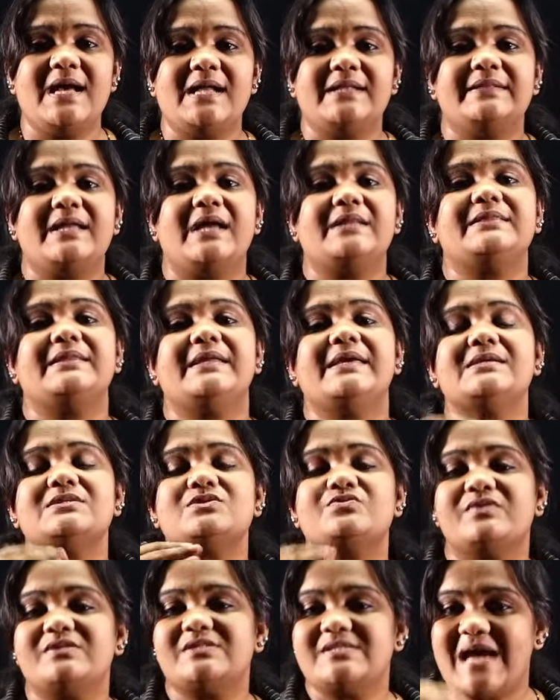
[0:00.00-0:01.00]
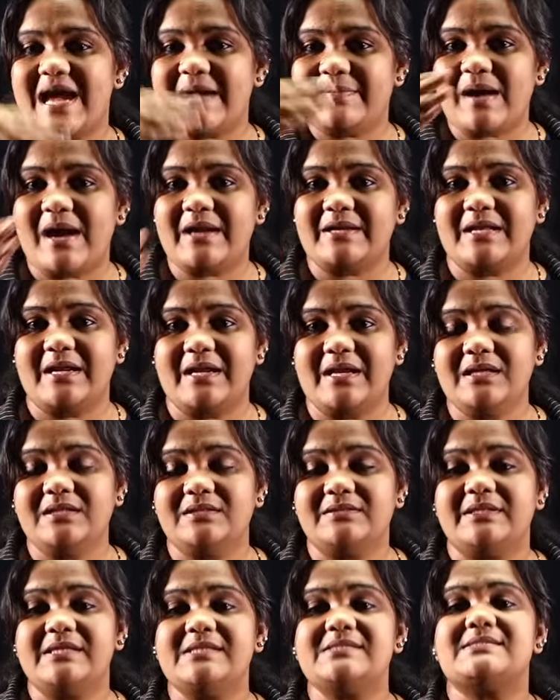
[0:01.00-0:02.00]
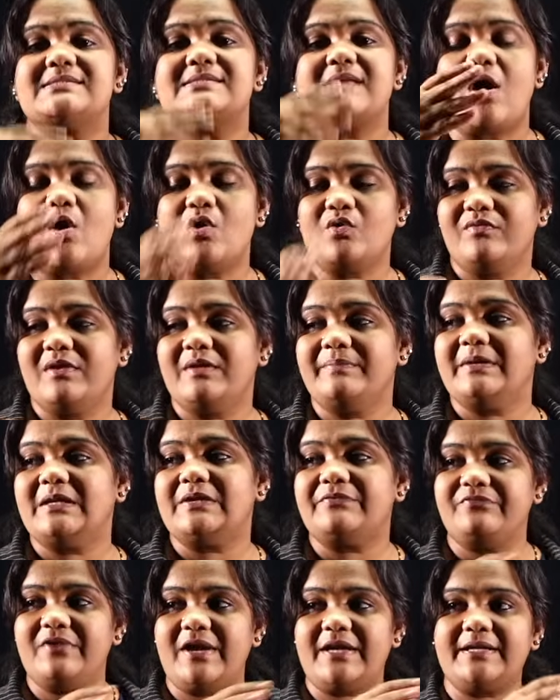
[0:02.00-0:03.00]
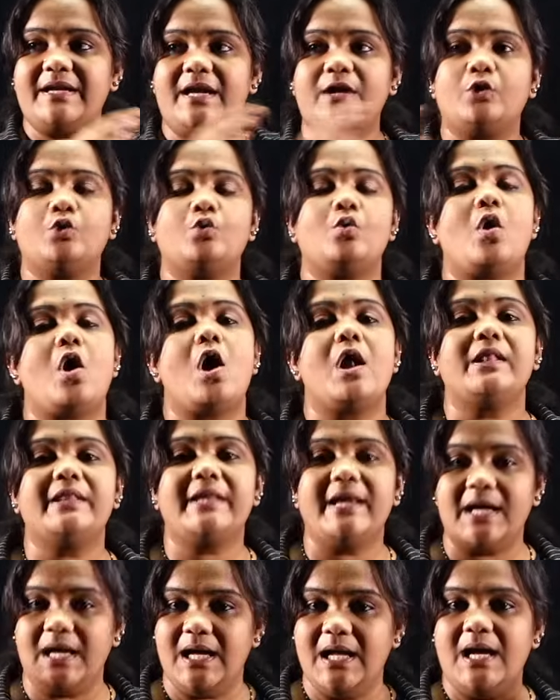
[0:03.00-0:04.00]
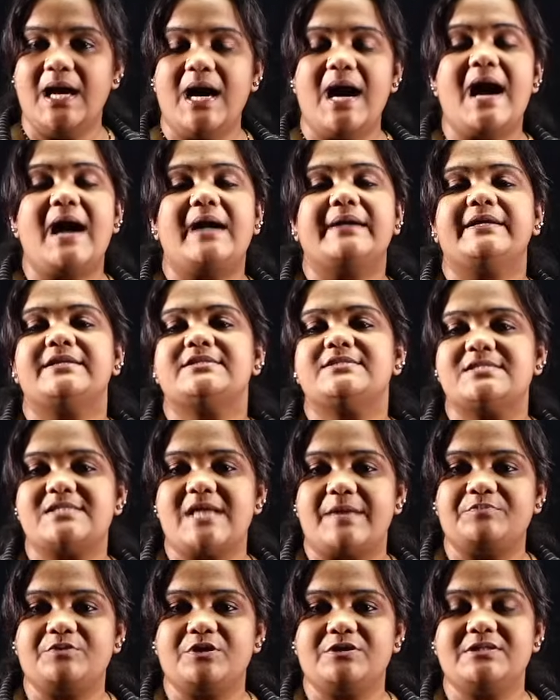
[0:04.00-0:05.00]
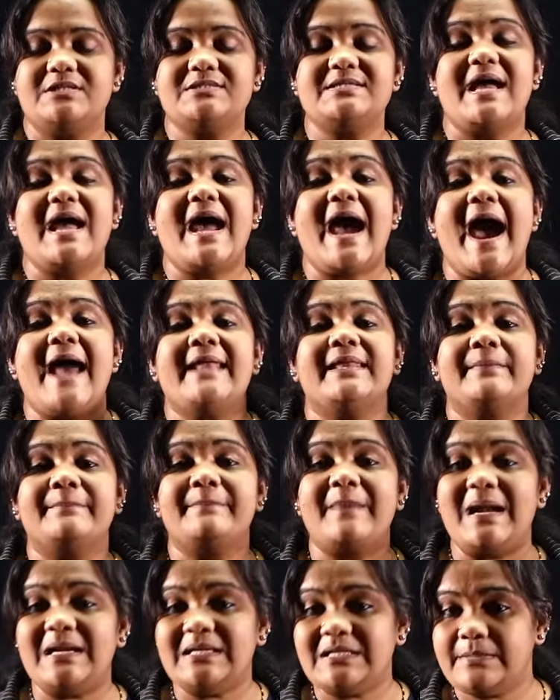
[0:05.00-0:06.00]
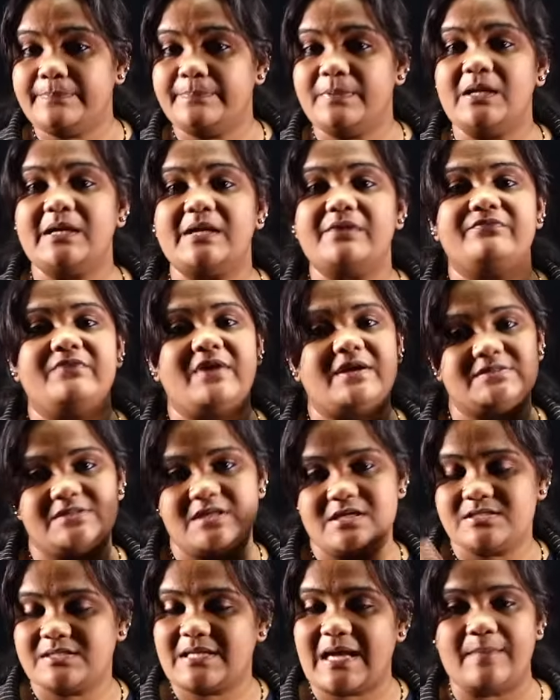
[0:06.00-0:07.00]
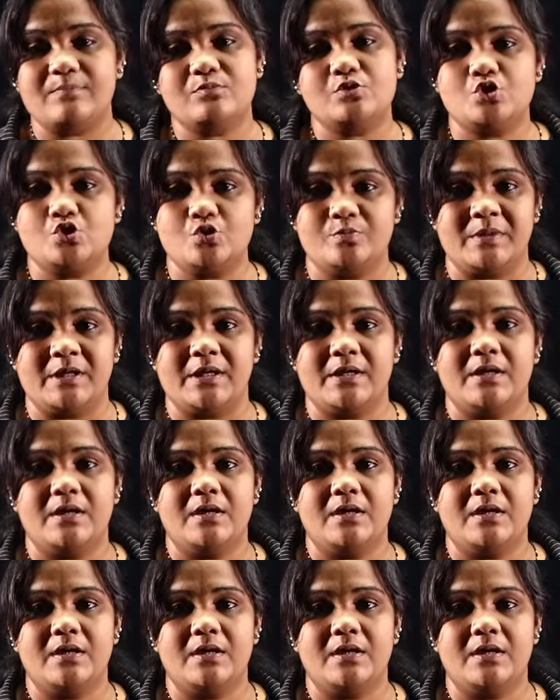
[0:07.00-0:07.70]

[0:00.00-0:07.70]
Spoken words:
The things which I am uttering, this sound will be reflected to all the hardest substances and the multiple reflections comes to me.